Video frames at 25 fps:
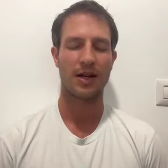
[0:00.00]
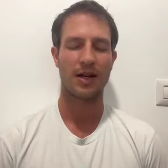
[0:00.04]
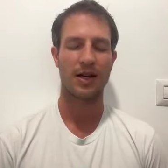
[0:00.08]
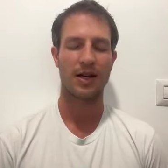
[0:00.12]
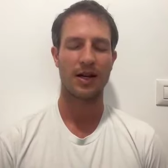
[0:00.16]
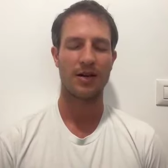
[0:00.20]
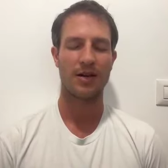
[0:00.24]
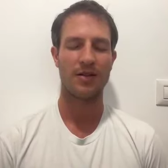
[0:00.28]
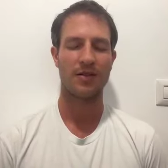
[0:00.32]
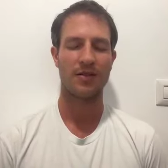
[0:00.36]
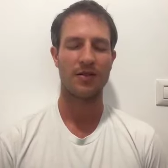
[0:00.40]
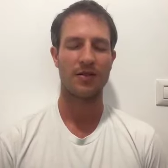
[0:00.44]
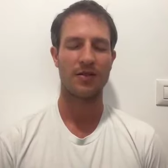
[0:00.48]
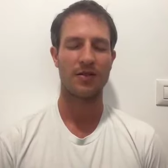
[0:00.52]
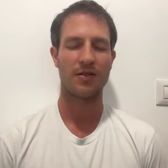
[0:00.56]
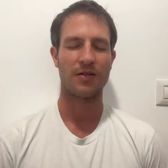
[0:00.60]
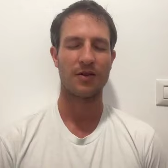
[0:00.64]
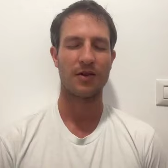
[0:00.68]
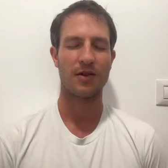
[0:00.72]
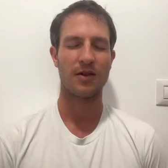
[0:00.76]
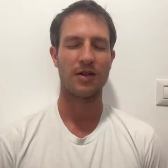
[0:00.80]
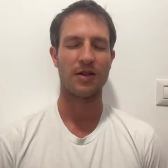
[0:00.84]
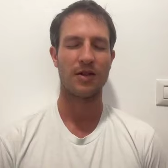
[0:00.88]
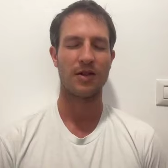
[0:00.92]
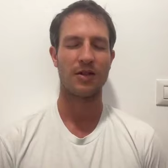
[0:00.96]
and
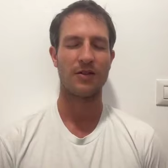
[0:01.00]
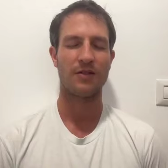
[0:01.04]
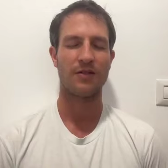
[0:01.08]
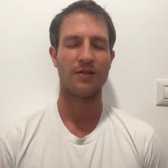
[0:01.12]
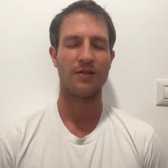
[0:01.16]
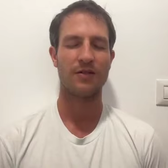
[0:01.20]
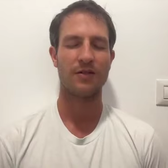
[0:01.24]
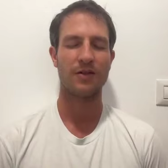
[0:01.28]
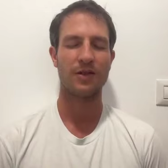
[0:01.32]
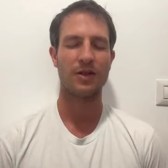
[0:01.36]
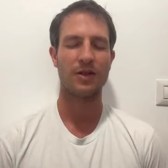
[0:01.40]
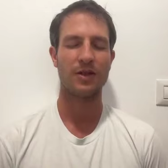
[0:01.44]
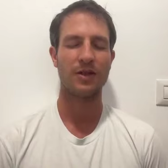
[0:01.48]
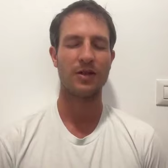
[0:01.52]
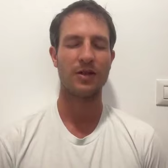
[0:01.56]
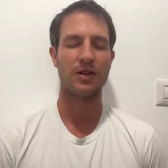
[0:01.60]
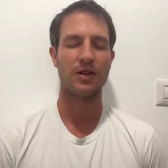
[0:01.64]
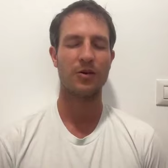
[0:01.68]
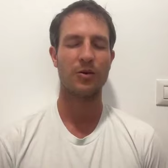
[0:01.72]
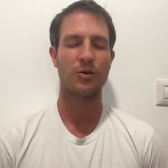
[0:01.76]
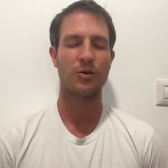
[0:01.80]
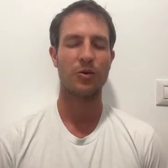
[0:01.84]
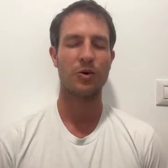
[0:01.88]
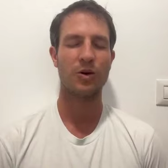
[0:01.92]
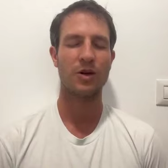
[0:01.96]
really
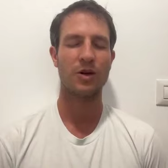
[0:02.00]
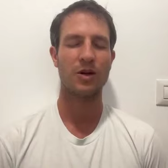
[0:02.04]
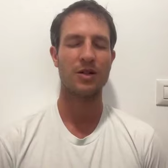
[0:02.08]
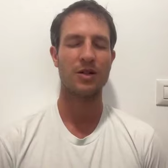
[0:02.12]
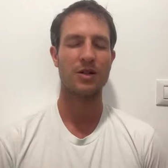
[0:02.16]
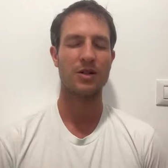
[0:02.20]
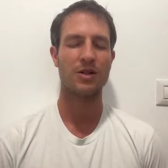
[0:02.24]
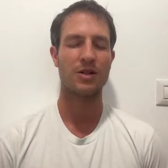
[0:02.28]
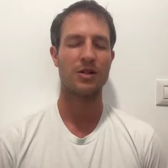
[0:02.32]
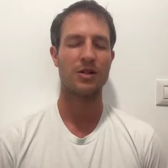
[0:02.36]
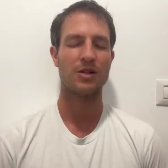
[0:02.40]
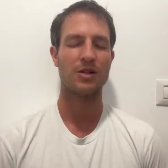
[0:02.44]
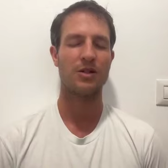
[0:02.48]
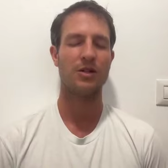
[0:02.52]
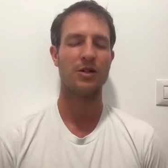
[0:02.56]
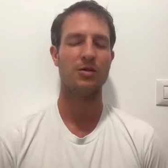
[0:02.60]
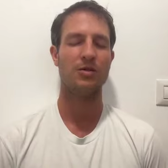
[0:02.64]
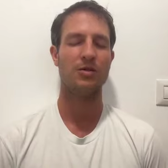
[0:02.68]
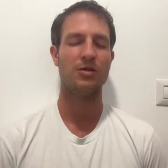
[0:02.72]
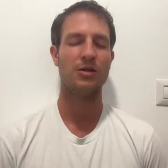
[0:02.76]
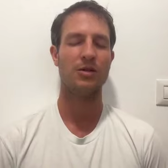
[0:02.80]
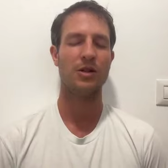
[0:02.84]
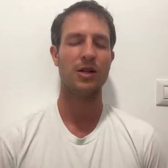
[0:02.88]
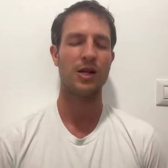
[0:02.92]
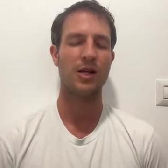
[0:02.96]
feeling what is this
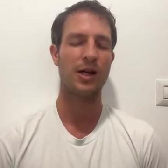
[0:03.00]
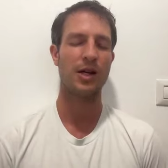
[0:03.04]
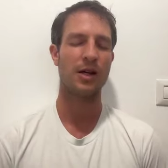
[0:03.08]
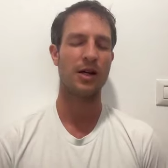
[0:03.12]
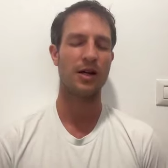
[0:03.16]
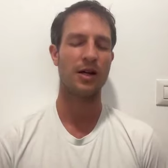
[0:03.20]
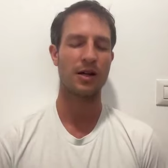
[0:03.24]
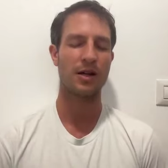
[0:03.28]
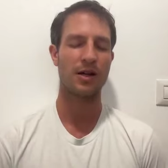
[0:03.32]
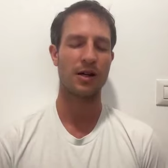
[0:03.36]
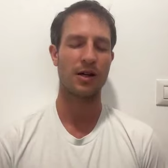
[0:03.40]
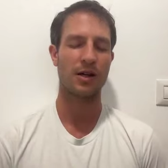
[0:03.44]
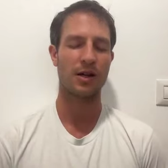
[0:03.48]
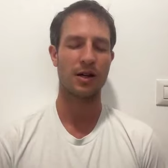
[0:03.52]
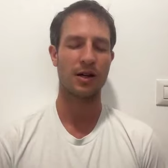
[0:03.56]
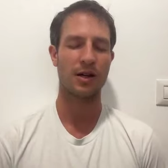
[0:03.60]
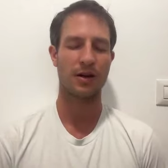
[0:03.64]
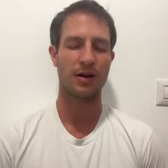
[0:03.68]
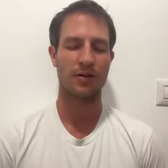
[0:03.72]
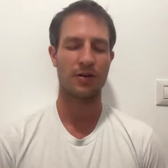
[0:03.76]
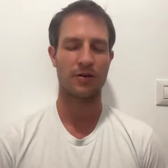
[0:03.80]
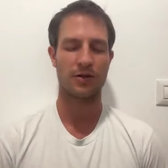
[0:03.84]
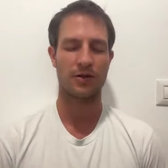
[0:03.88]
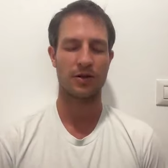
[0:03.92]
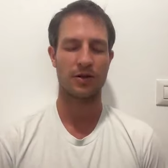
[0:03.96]
unique
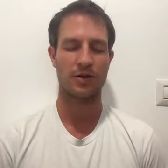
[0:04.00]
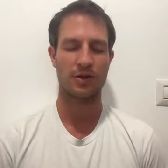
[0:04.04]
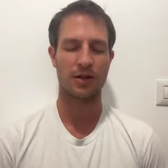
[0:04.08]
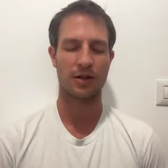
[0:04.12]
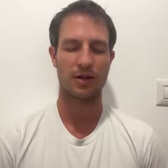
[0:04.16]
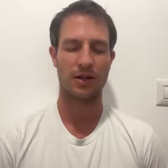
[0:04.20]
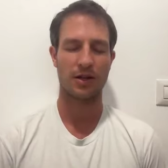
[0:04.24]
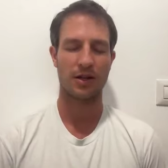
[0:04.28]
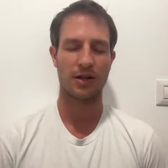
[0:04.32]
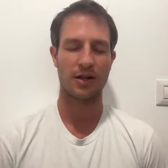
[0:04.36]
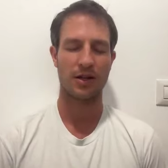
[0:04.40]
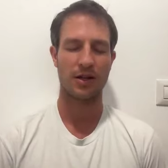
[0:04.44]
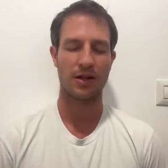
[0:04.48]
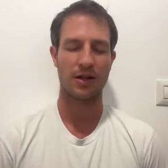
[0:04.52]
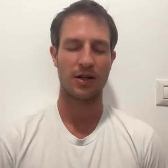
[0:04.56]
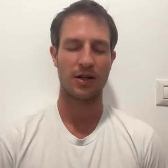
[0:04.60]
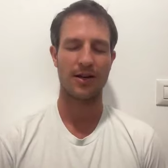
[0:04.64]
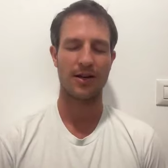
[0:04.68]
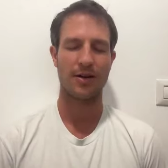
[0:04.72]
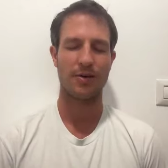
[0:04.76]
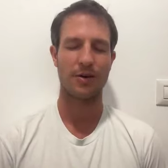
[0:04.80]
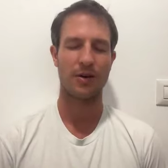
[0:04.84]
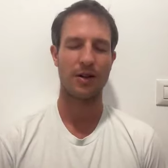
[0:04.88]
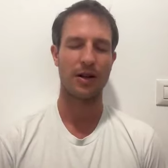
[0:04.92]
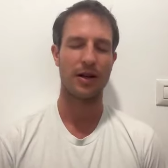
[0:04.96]
gift
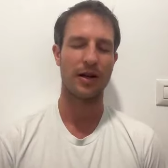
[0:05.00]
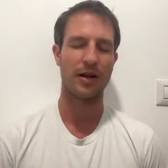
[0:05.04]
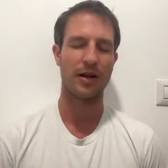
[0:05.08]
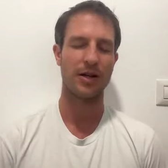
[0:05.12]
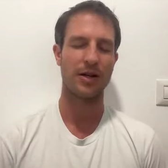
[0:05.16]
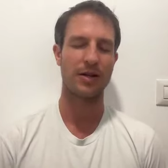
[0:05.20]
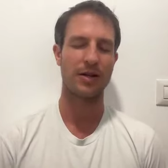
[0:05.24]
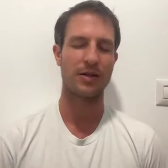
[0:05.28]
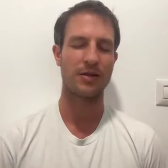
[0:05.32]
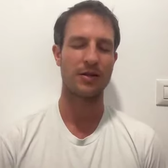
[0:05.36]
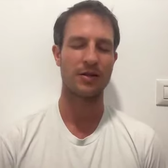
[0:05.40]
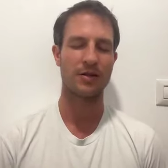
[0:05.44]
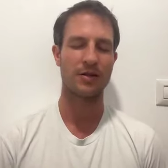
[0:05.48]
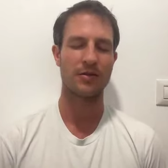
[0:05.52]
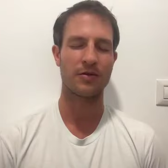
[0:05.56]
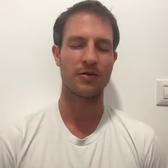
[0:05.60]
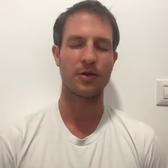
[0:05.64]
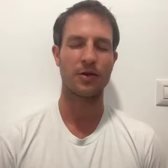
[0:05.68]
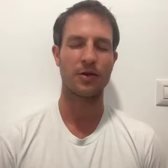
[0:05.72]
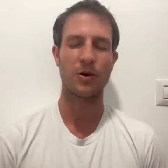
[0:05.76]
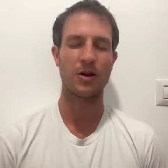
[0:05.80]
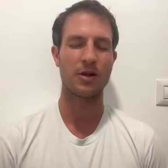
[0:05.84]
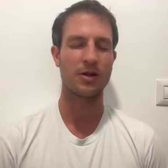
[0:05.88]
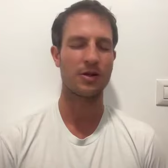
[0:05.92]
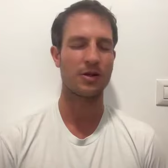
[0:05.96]
that I would like to
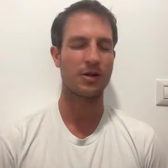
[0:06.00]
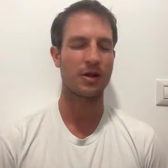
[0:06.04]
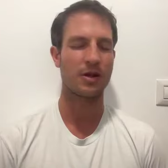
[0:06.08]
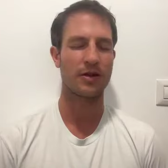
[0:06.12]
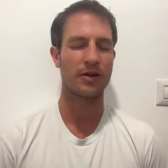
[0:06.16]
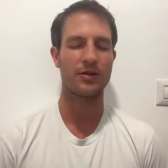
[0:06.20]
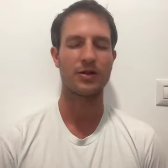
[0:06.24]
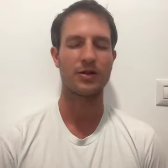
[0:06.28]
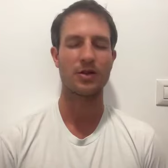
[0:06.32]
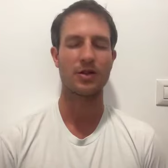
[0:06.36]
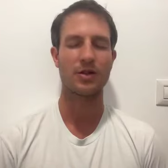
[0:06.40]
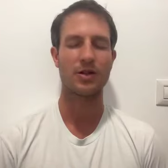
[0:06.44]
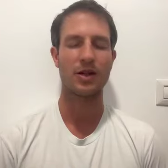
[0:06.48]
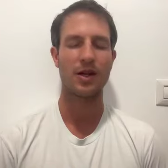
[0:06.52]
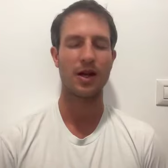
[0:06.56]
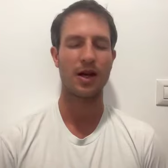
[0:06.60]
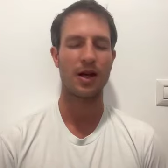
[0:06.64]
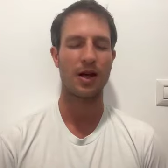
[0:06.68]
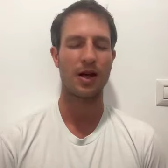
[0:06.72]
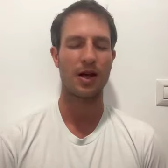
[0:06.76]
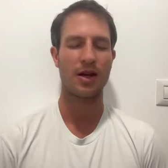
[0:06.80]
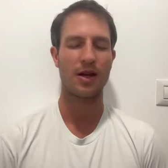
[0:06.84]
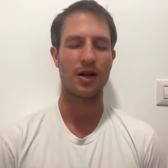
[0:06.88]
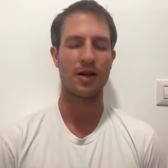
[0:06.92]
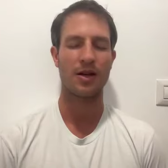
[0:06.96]
focus on
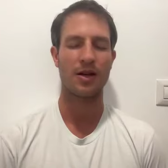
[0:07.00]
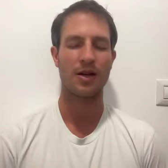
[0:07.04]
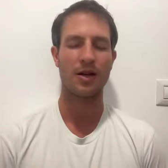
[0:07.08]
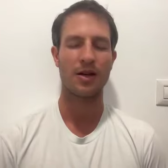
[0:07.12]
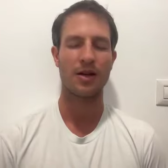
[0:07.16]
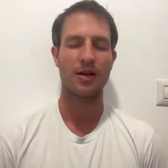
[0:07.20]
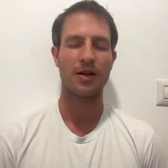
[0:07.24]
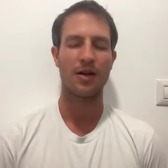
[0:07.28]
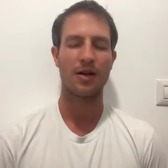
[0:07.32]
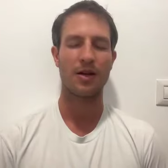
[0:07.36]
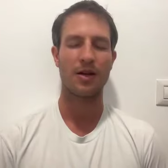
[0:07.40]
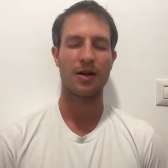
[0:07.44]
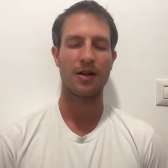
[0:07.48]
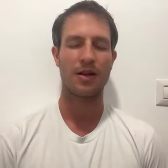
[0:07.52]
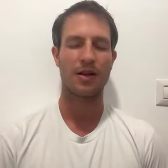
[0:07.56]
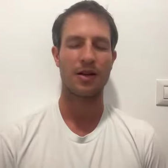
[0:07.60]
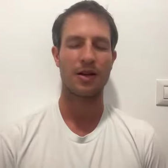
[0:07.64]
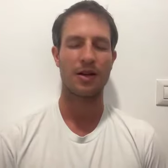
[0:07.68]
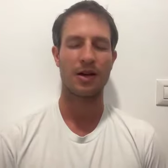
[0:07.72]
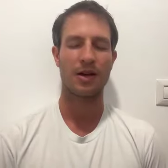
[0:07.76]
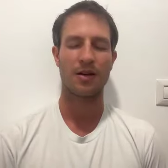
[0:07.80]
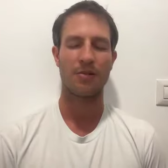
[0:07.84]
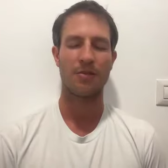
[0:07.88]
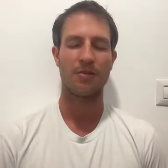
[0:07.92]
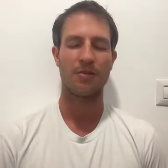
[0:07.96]
today,
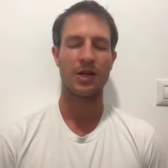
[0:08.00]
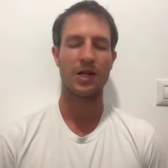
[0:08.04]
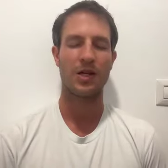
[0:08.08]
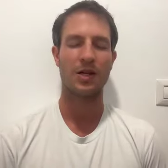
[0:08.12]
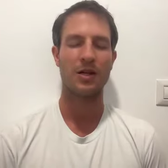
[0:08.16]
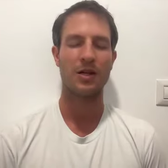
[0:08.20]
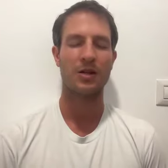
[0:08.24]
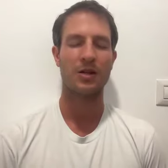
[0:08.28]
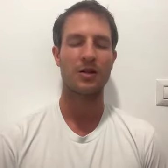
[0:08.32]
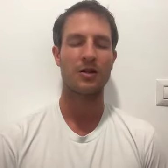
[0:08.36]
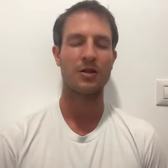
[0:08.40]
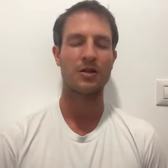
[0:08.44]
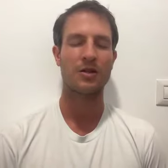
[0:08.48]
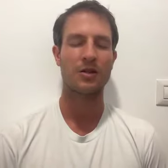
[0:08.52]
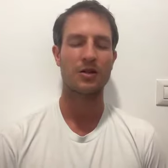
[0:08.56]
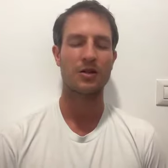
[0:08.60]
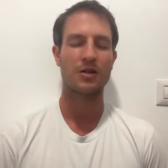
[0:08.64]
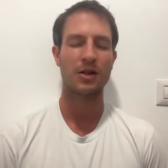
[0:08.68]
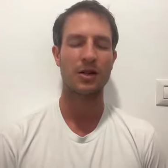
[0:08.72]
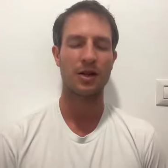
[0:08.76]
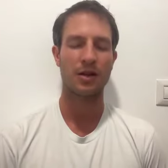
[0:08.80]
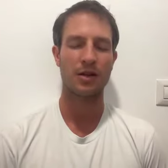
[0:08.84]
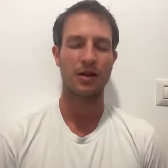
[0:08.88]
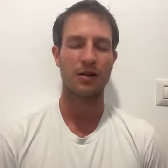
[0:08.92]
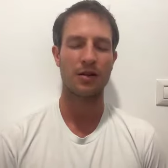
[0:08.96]
that I'm here to
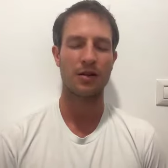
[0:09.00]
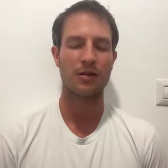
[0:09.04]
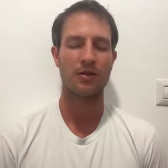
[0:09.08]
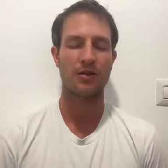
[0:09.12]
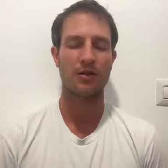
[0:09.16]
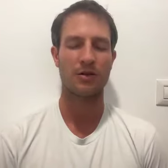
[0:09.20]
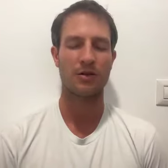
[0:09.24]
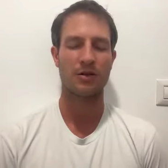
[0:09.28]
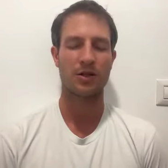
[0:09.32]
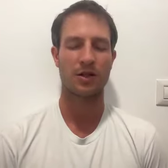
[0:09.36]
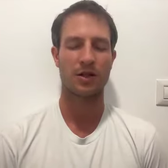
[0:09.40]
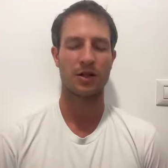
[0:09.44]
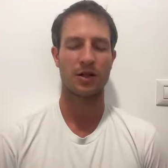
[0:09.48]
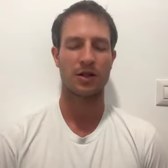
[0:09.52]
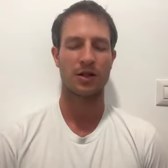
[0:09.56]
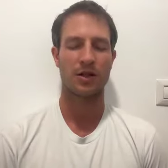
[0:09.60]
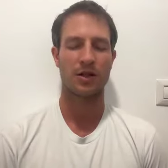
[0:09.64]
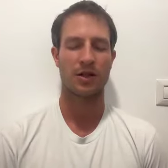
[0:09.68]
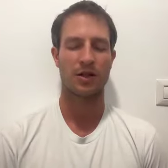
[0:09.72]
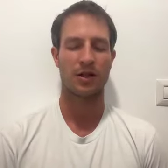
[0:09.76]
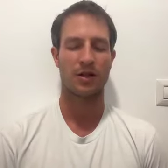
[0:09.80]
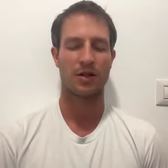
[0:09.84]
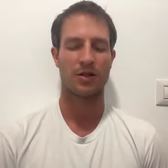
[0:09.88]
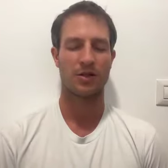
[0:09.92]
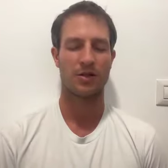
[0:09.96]
give,
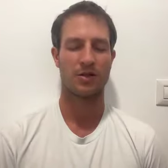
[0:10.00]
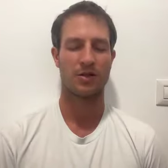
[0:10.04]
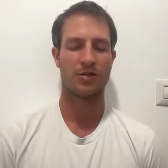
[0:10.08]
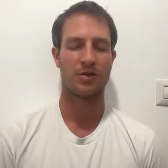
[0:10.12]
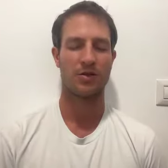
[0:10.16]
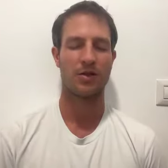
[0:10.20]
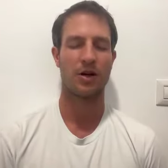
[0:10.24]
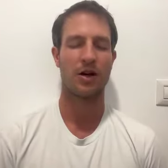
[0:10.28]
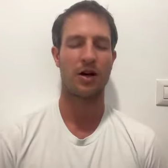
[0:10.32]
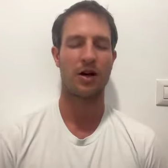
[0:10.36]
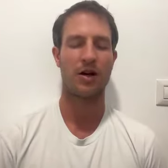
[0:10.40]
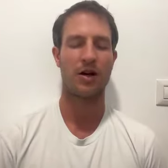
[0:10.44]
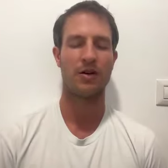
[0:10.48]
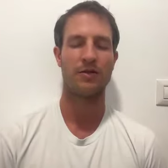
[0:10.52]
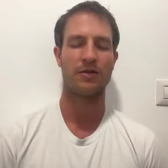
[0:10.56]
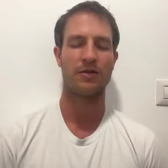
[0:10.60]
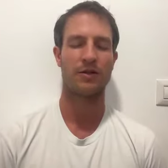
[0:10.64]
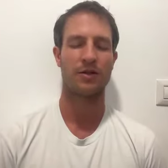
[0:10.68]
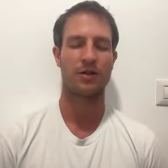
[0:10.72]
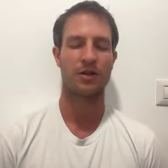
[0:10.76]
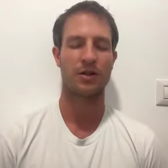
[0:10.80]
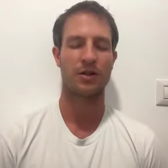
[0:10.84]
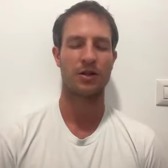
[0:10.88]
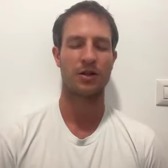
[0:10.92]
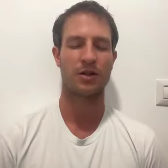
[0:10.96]
to
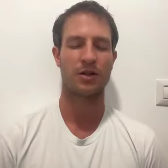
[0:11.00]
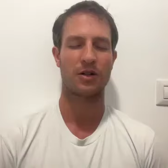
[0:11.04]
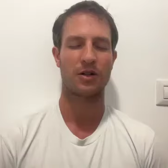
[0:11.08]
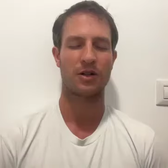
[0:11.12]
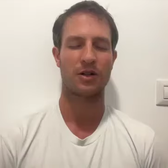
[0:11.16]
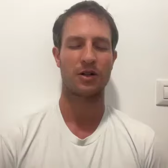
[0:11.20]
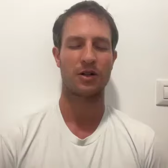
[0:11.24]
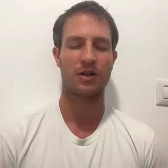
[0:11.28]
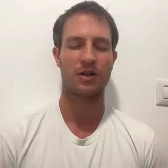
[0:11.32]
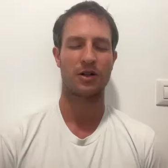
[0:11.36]
offer